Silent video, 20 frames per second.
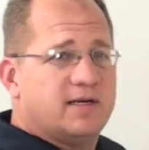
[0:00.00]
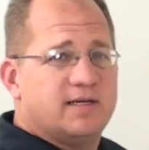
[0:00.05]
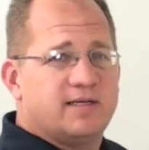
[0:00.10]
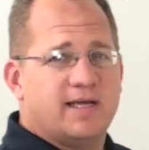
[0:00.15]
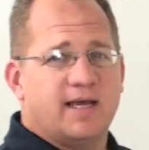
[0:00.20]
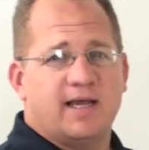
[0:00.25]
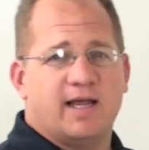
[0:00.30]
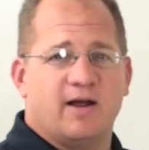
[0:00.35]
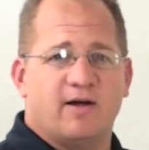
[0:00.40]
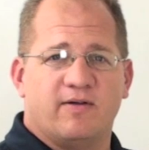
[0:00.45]
going
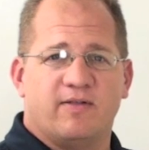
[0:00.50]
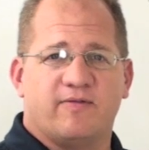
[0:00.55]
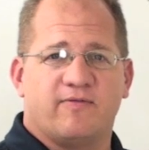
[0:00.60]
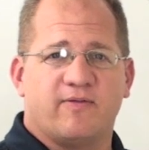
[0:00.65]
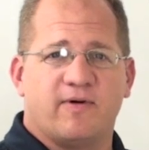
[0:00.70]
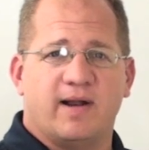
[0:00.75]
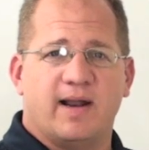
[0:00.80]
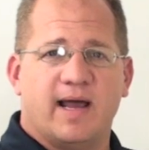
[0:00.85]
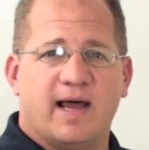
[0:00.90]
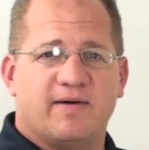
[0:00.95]
to take care of the
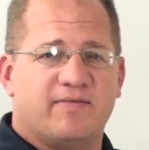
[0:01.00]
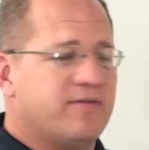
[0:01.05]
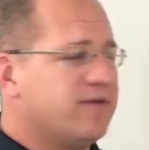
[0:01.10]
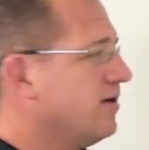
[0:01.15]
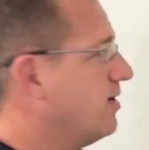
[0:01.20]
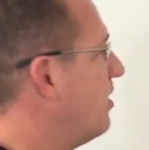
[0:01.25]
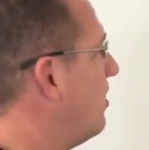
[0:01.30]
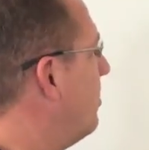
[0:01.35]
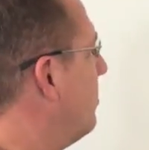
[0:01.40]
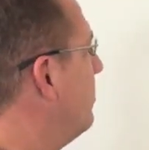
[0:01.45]
front half of
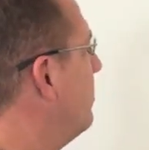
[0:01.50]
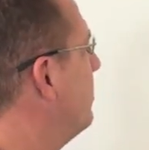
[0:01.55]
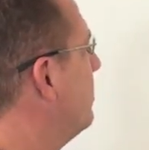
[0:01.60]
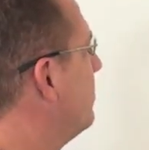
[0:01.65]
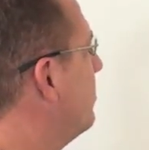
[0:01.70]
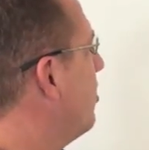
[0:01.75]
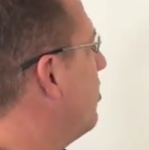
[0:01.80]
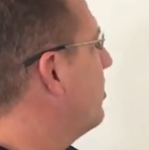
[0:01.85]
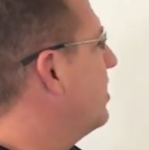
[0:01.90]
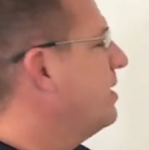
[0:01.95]
the goal.
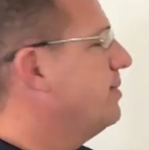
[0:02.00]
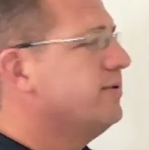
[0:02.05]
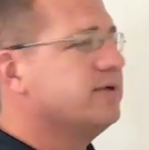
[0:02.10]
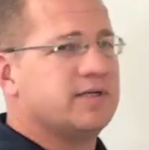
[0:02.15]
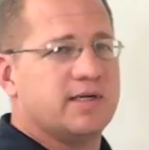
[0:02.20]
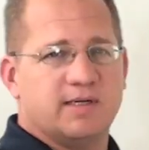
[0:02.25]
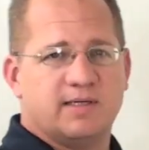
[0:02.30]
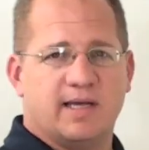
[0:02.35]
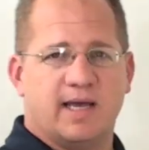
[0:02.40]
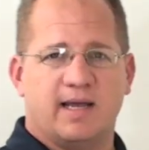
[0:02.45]

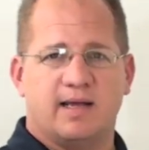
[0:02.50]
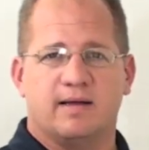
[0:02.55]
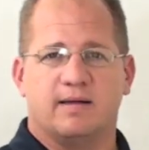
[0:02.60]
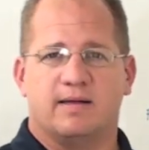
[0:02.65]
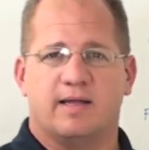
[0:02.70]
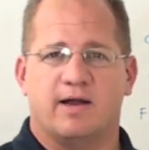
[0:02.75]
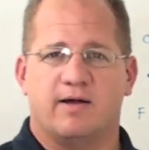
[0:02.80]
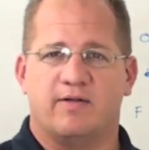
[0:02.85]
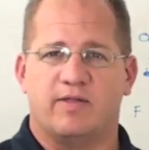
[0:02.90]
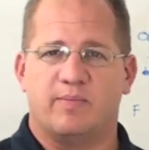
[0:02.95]
Goalkeeper's going to
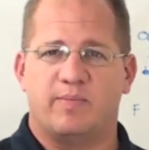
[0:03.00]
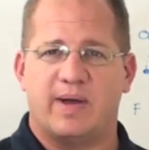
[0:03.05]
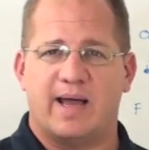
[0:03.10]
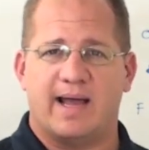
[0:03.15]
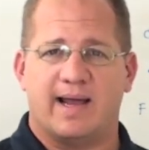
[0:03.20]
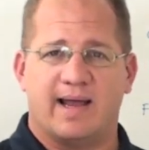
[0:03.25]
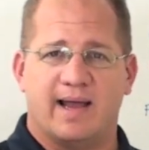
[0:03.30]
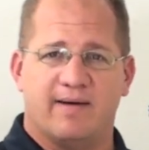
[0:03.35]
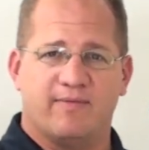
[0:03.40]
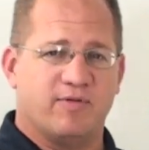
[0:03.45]
take care of the
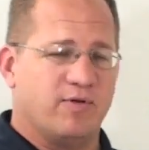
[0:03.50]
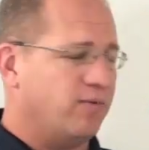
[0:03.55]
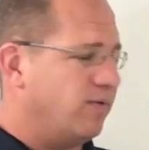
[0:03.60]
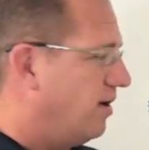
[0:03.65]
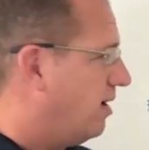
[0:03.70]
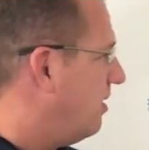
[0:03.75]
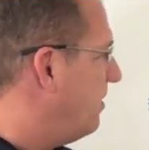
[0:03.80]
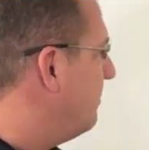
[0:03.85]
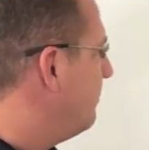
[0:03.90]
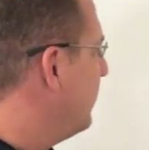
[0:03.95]
back half of the
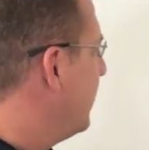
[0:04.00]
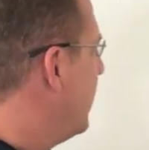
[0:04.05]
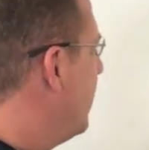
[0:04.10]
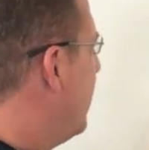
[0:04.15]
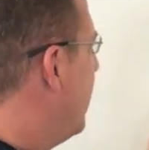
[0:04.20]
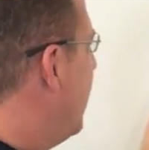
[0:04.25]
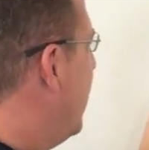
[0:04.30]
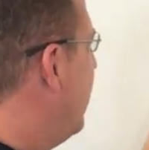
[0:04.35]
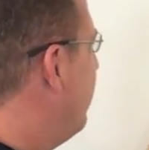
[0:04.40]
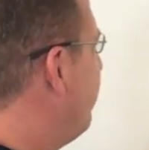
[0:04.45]
wall.
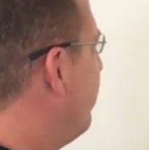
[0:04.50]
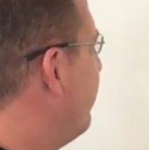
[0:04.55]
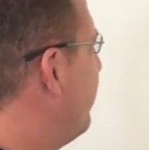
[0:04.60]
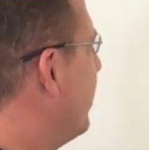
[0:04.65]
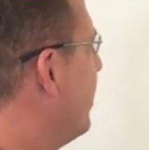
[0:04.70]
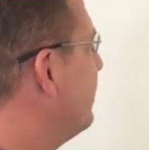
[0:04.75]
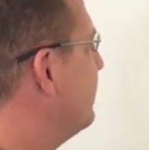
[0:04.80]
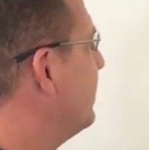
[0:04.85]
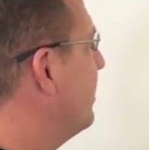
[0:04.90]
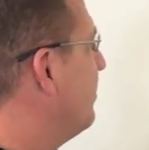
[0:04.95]
And if a
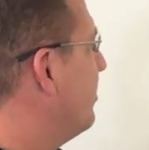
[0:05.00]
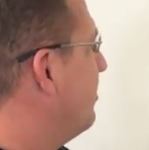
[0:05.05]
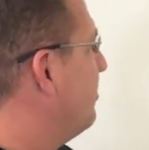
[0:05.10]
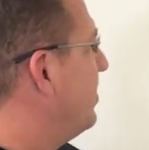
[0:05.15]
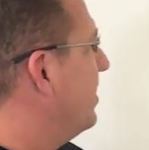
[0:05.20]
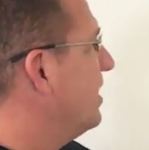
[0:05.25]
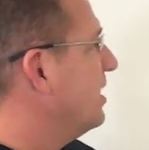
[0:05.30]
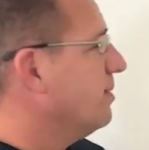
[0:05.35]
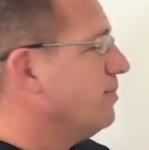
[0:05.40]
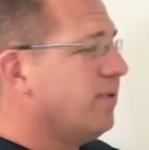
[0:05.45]
player is able to
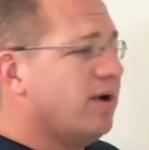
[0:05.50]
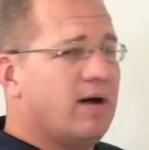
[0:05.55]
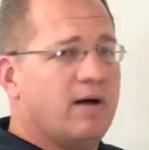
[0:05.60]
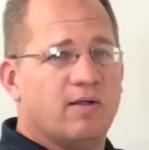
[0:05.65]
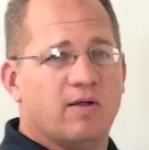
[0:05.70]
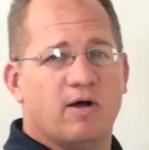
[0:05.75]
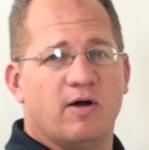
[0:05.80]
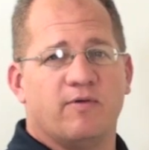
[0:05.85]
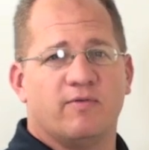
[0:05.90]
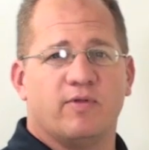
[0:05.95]
bend the
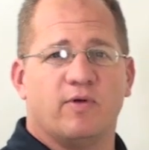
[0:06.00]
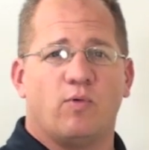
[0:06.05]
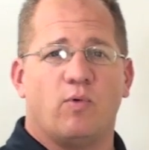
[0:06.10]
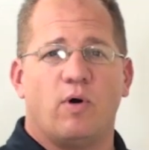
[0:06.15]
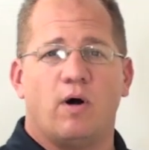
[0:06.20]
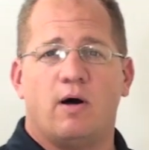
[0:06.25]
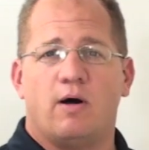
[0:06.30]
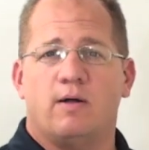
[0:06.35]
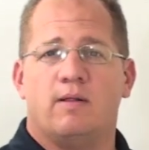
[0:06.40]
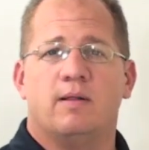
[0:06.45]
ball over the
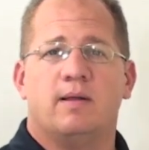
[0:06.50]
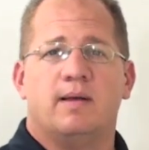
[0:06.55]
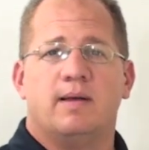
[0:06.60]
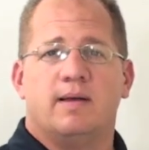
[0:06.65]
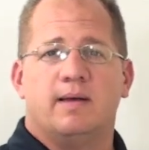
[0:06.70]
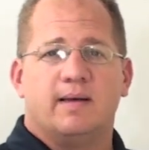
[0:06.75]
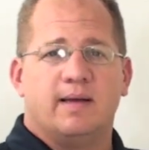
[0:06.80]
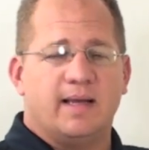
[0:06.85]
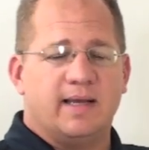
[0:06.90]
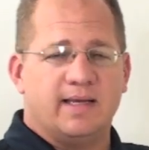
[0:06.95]
wall
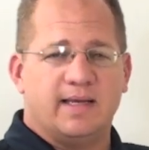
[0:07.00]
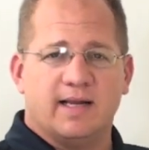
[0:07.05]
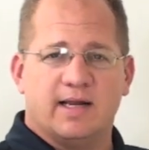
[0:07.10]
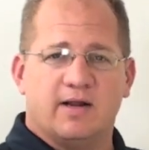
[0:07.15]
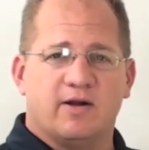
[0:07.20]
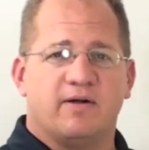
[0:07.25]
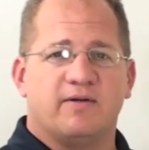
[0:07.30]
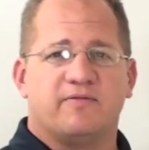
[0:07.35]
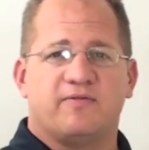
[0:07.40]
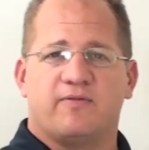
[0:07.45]
and get
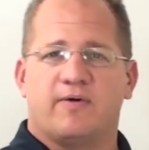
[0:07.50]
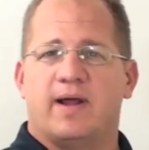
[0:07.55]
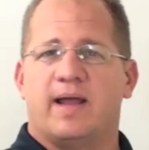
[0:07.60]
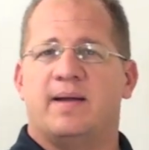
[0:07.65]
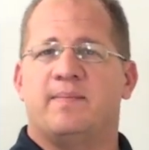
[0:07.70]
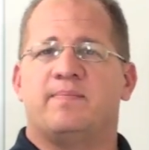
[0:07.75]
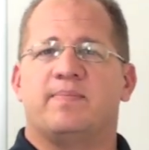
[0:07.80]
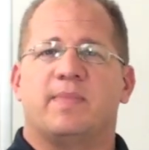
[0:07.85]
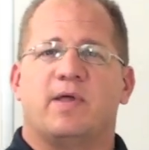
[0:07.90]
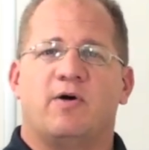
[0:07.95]
it on
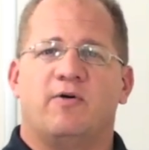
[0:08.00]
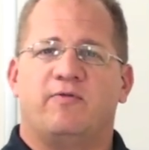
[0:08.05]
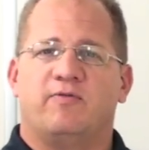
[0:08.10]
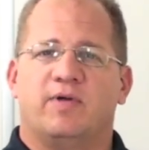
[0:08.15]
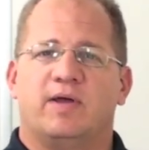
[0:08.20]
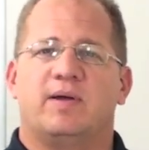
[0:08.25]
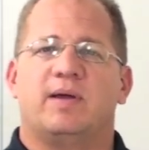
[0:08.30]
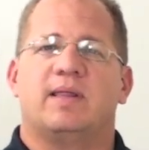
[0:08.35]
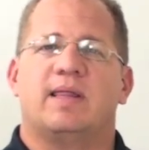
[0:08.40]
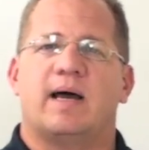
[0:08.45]
frame,
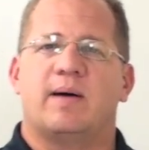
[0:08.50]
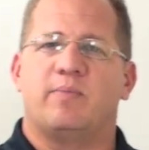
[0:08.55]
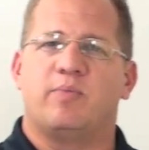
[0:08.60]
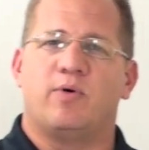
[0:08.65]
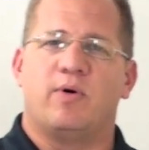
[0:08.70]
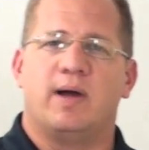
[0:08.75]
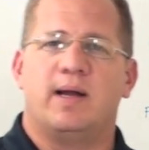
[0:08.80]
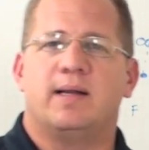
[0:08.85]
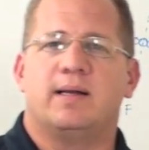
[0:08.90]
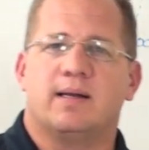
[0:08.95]
hopefully at that
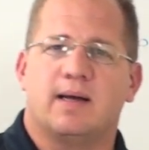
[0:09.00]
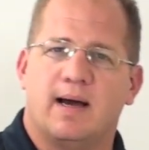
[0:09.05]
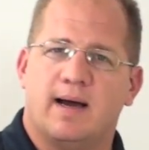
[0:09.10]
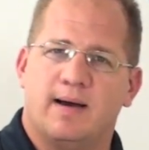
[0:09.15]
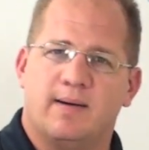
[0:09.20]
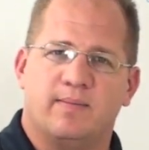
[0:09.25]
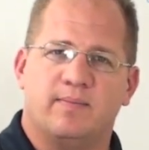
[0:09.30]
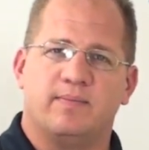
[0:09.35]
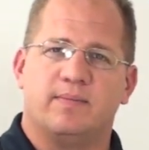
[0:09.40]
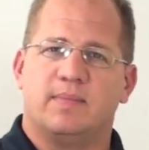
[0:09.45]
point,
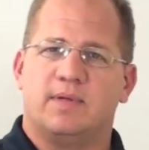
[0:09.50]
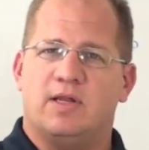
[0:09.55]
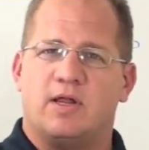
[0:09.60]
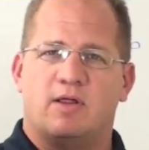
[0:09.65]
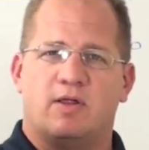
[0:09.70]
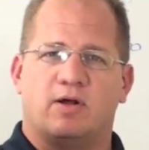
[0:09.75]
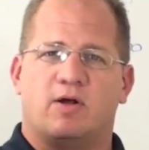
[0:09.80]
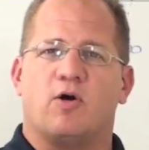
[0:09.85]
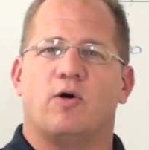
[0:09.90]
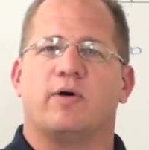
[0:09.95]

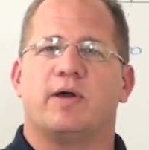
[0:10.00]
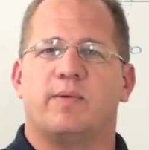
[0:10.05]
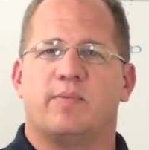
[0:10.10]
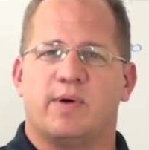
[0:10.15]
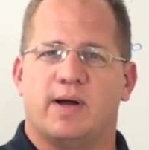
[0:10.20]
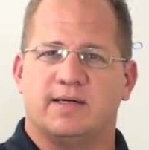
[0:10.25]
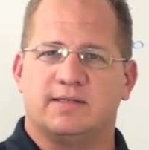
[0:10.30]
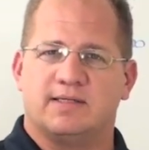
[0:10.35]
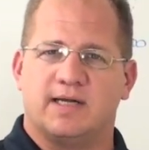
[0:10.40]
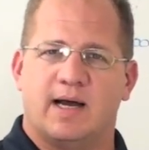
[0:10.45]
the
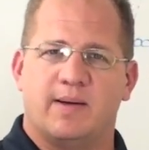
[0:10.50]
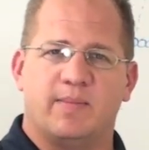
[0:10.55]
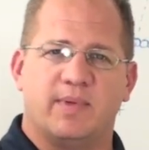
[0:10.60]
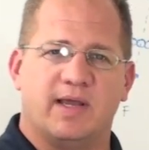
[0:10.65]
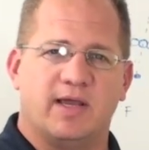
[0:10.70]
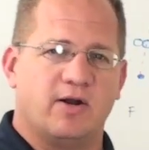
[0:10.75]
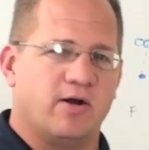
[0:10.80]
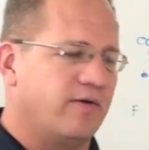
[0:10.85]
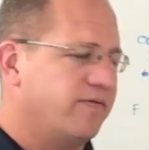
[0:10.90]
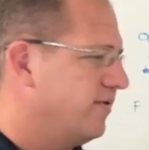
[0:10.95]
goalkeeper has time
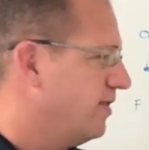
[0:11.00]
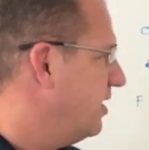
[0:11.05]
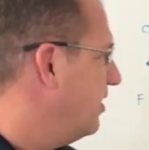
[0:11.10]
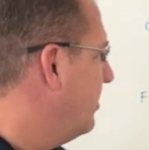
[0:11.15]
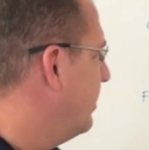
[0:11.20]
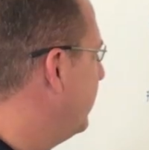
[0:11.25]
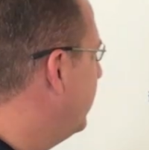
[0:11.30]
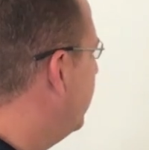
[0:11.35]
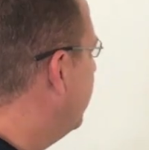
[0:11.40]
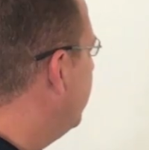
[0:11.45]
to get over there and